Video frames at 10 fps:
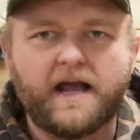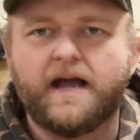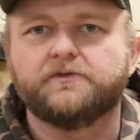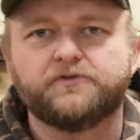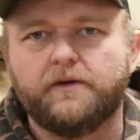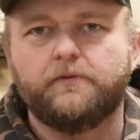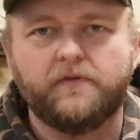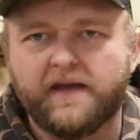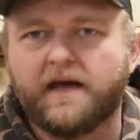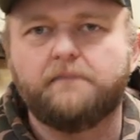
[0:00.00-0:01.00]
got in trouble
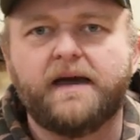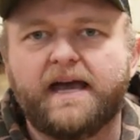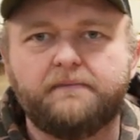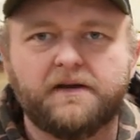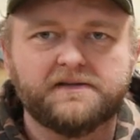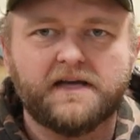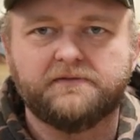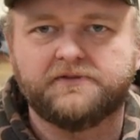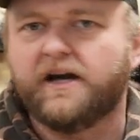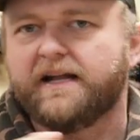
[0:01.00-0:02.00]
or they got mad because
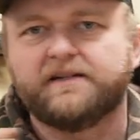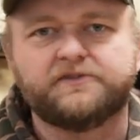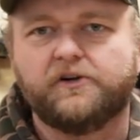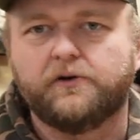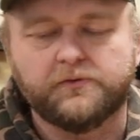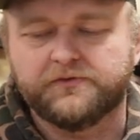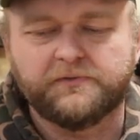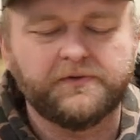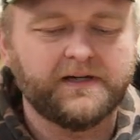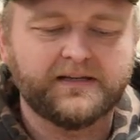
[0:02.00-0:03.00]
I shot out a turn or
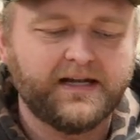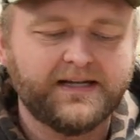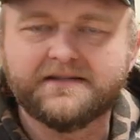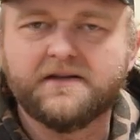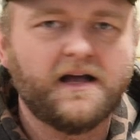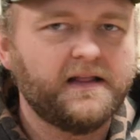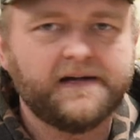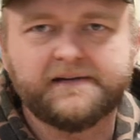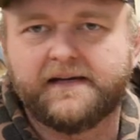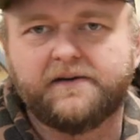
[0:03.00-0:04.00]
something like that. It's not
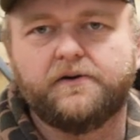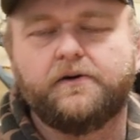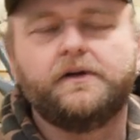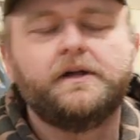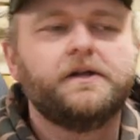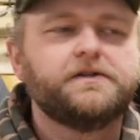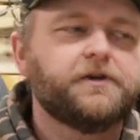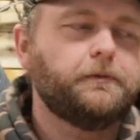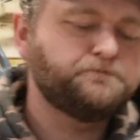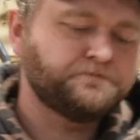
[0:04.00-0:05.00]
like that at all.
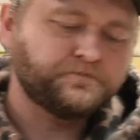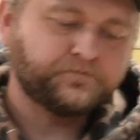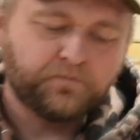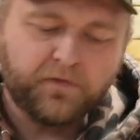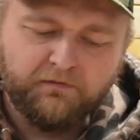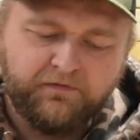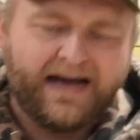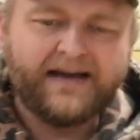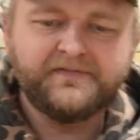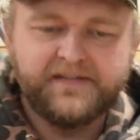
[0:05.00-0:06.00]
So
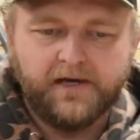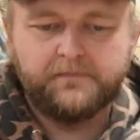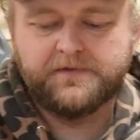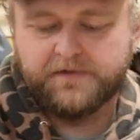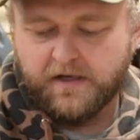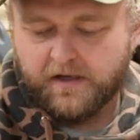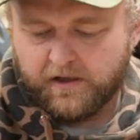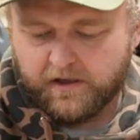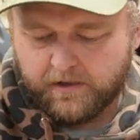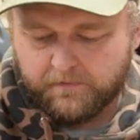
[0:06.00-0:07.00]
5 tips
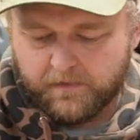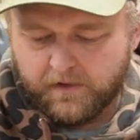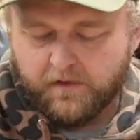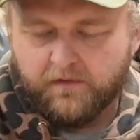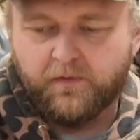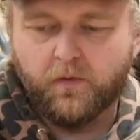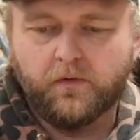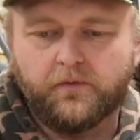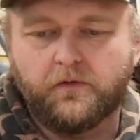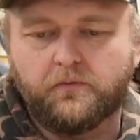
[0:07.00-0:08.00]

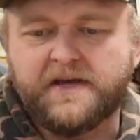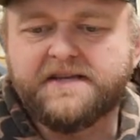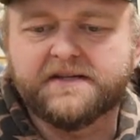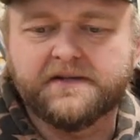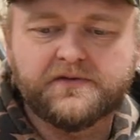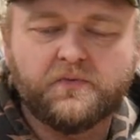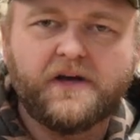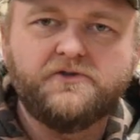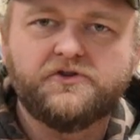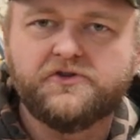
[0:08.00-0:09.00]
for reasons
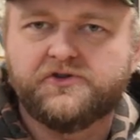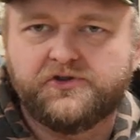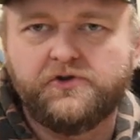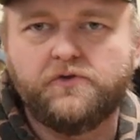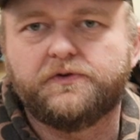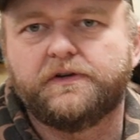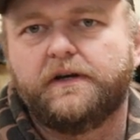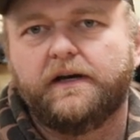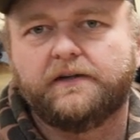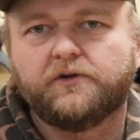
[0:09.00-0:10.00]
why you should shoot
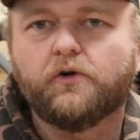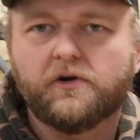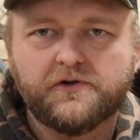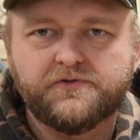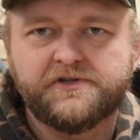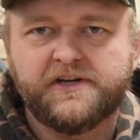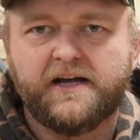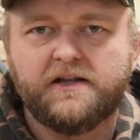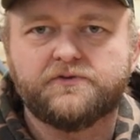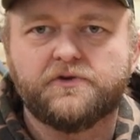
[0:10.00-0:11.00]
a Total Archery
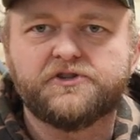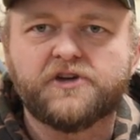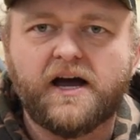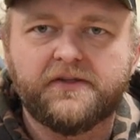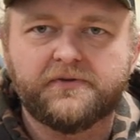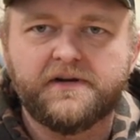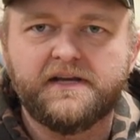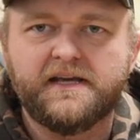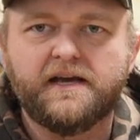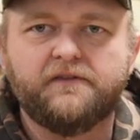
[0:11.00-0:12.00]
Challenge or a Shot
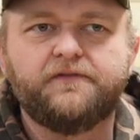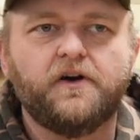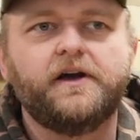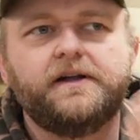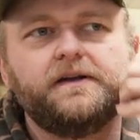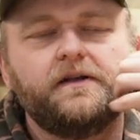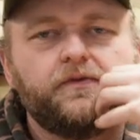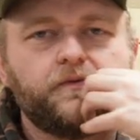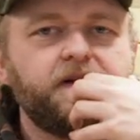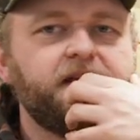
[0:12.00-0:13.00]
3D, a fun
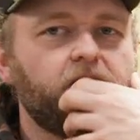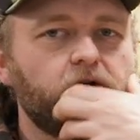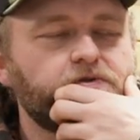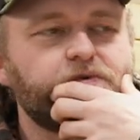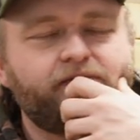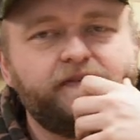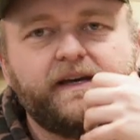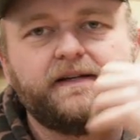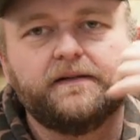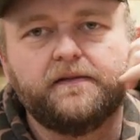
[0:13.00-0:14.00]
3D archery
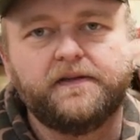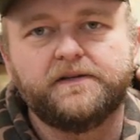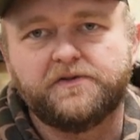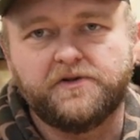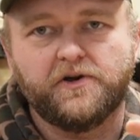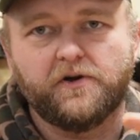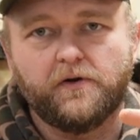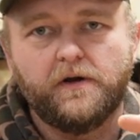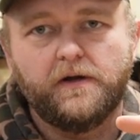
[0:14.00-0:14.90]
event this year.